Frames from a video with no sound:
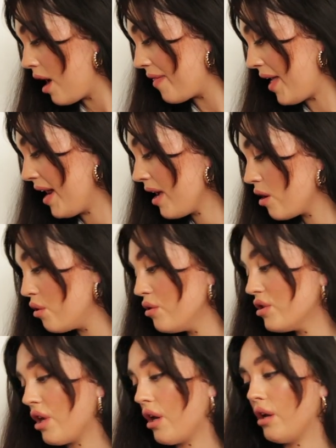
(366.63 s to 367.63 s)
Then I
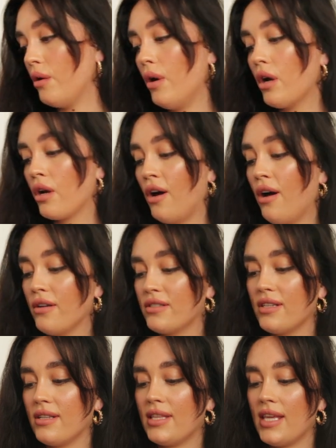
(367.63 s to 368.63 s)
also
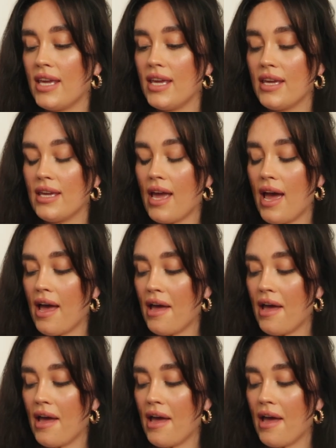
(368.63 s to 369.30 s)
got the,